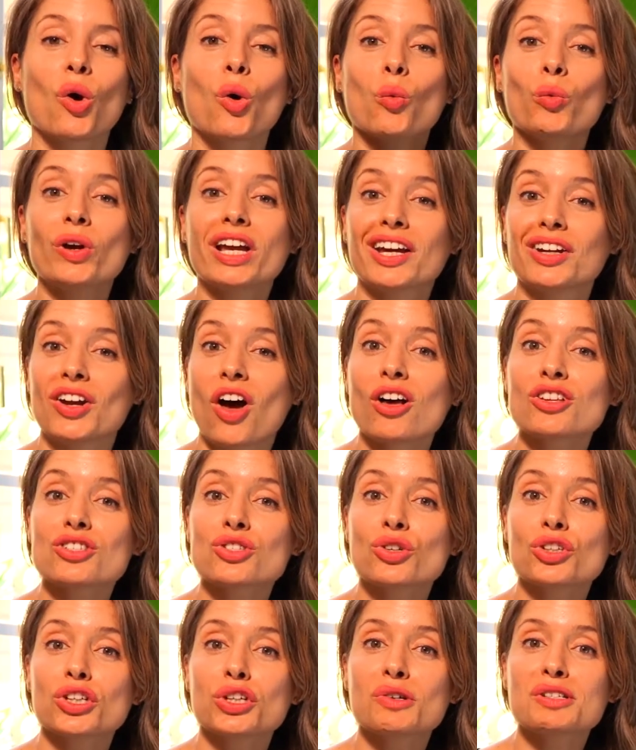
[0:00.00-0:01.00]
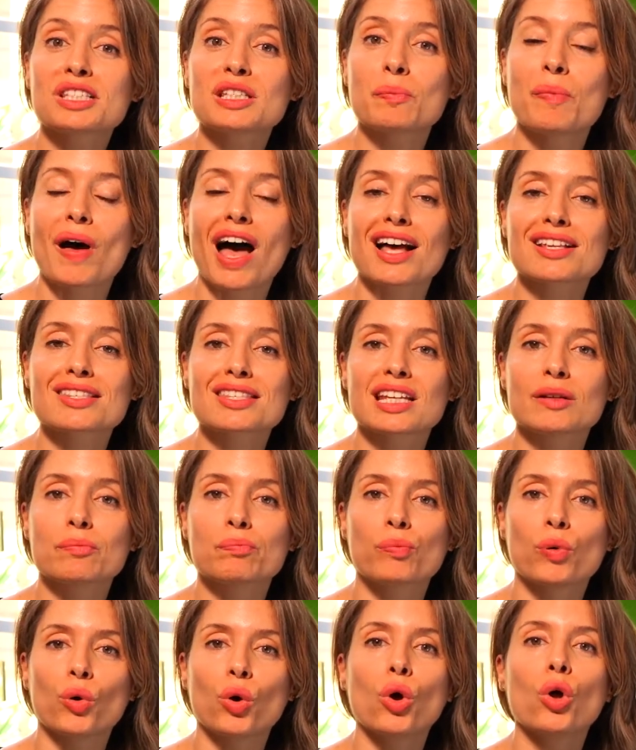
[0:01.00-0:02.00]
We can also use the past
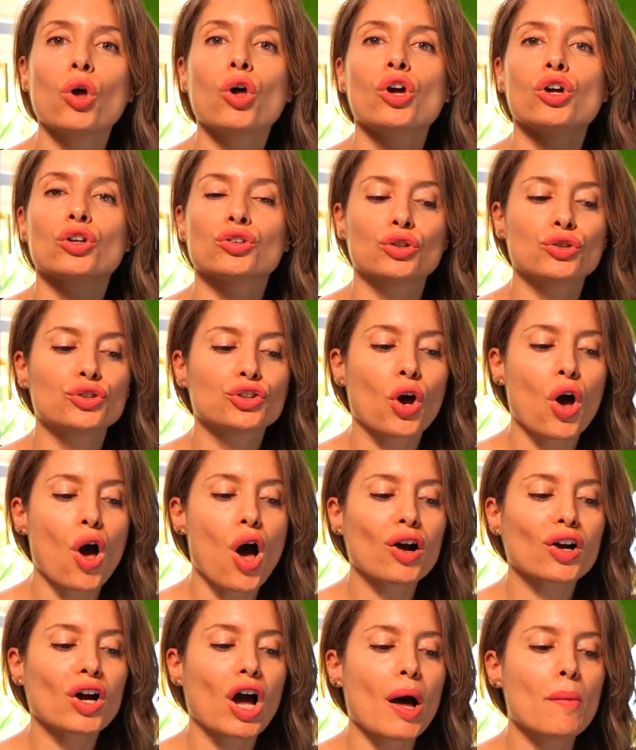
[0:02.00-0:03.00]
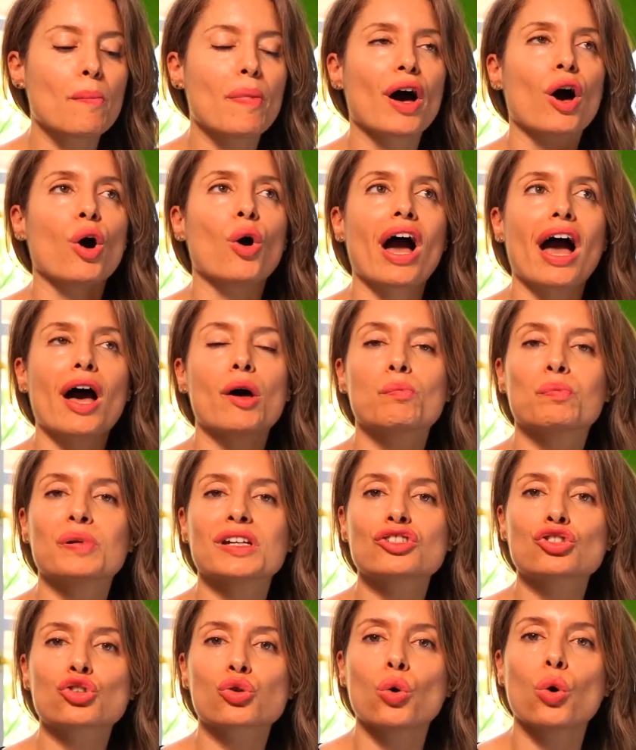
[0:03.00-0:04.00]
simple to talk about
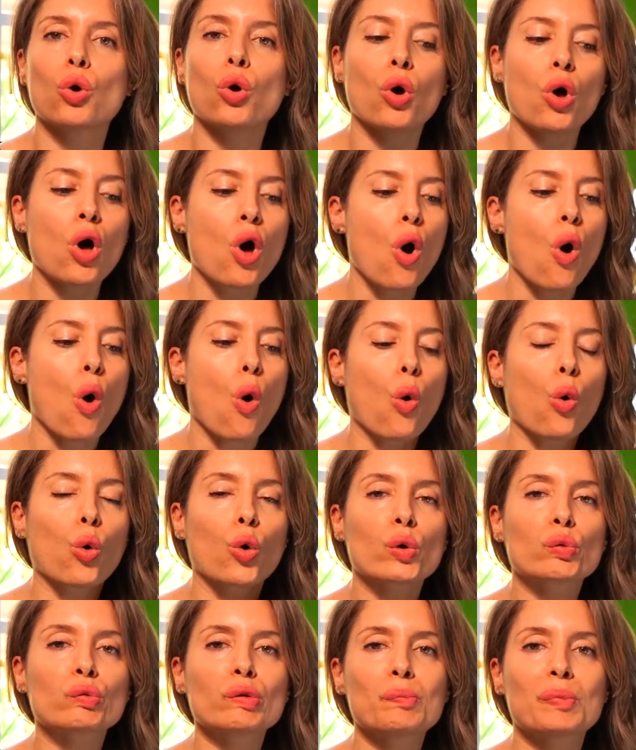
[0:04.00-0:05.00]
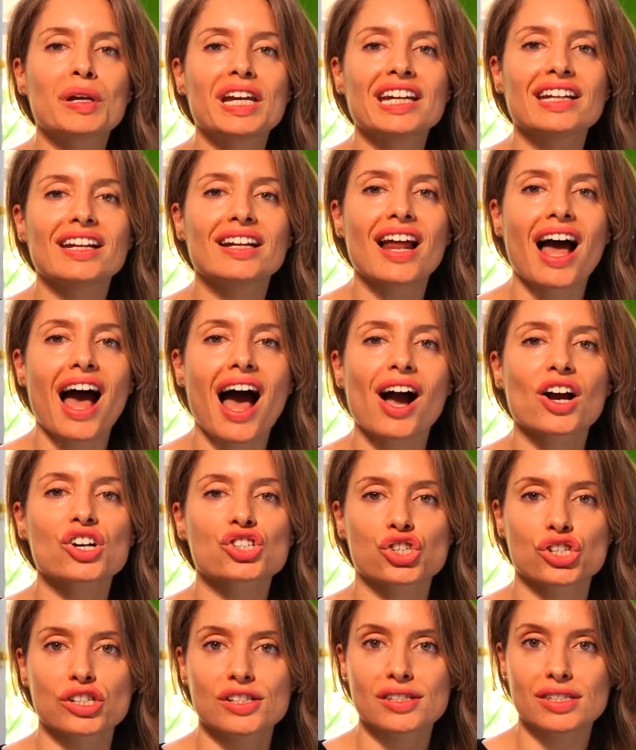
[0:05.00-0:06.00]
habitual or repeated
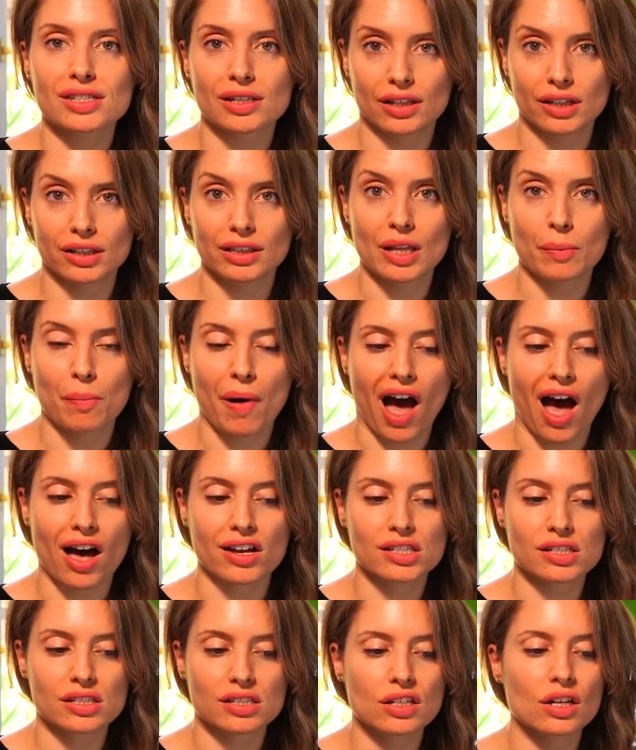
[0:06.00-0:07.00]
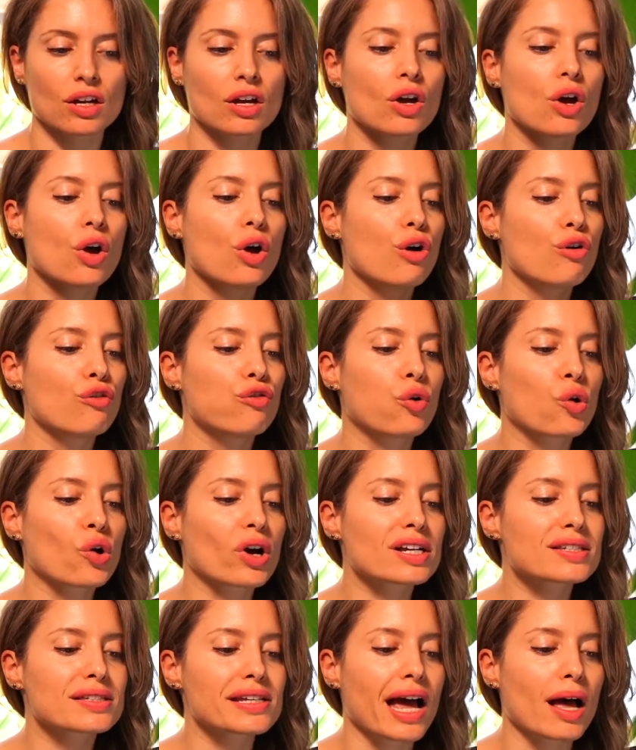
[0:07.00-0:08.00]
actions in the past. For
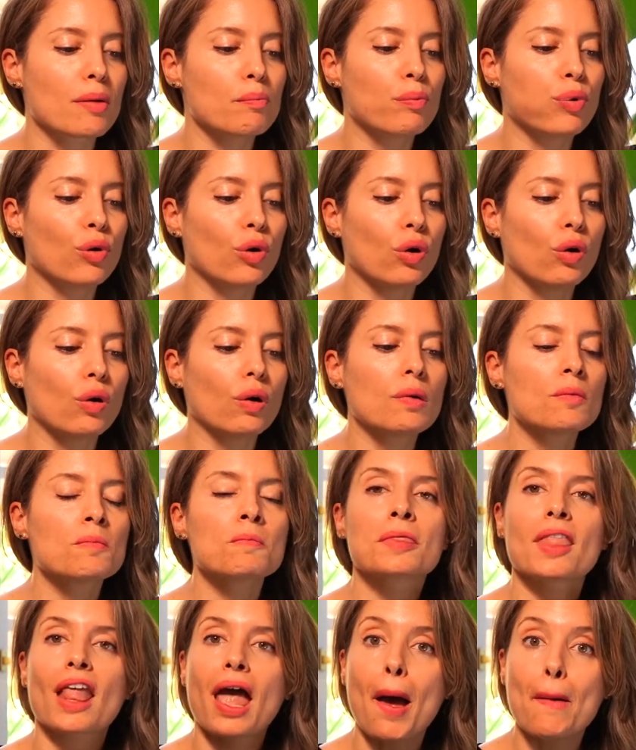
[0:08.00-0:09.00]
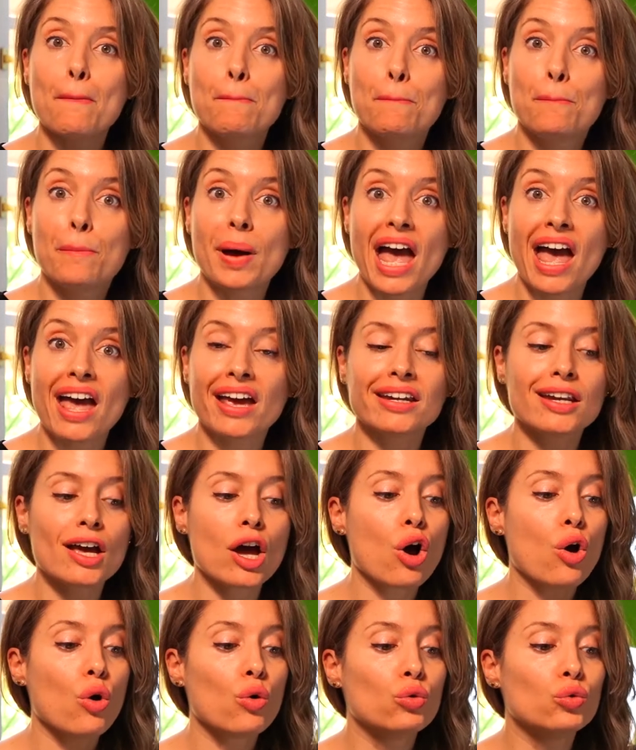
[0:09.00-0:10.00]
example,
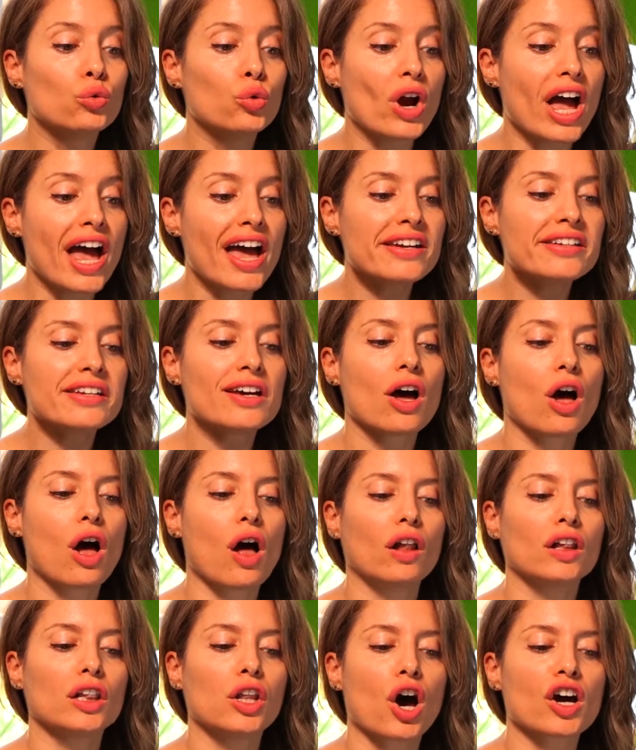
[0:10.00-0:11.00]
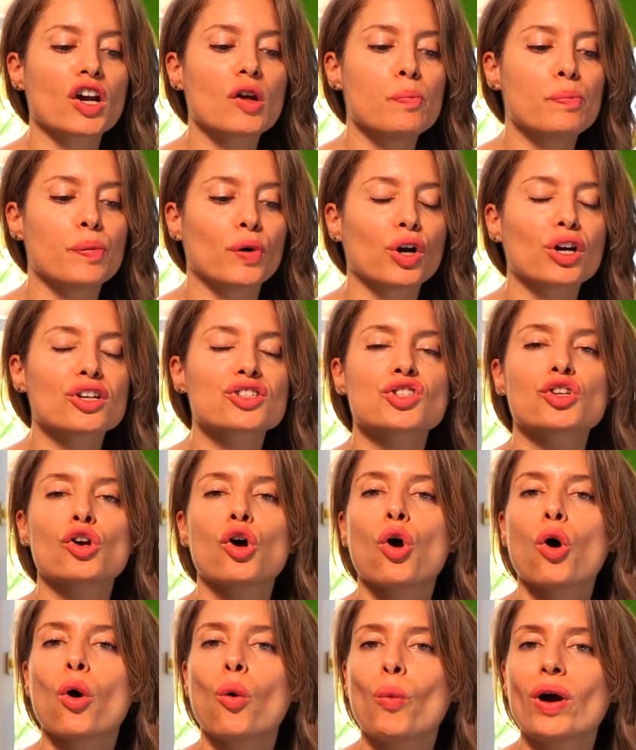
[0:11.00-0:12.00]
Ben read a lot of books
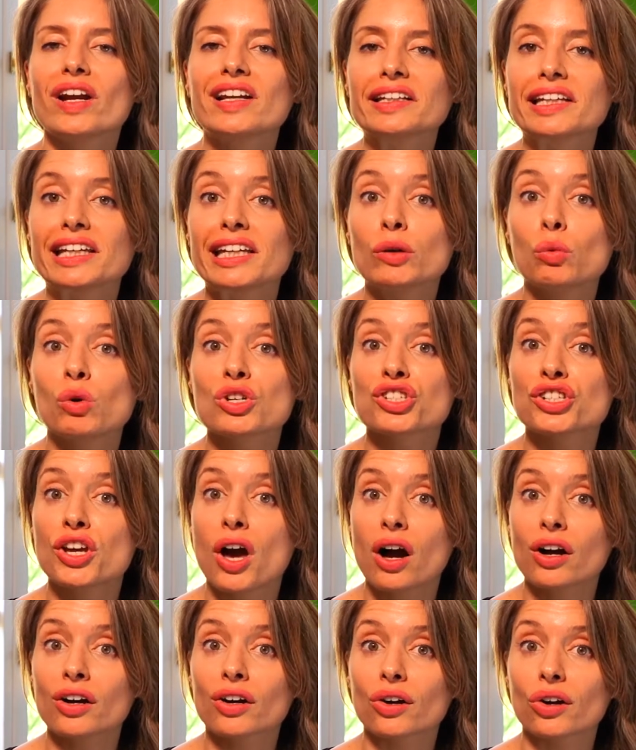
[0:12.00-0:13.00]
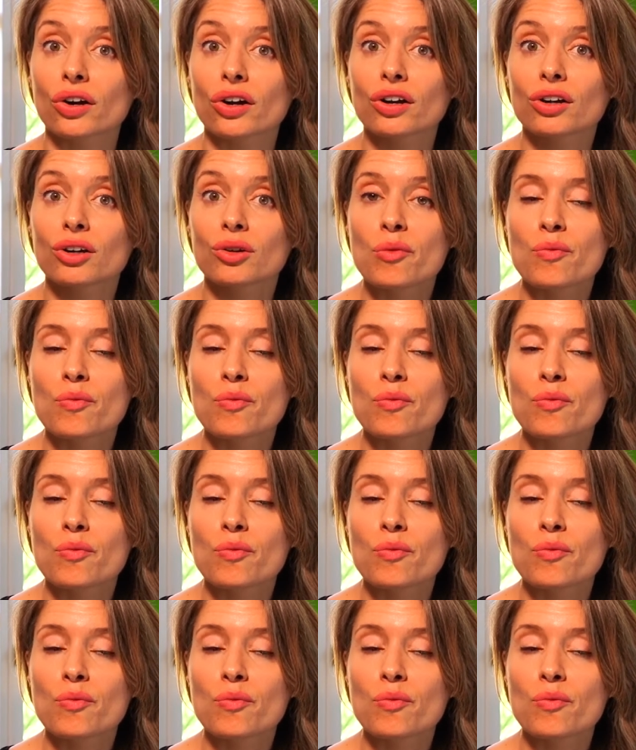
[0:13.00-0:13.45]
when he was younger.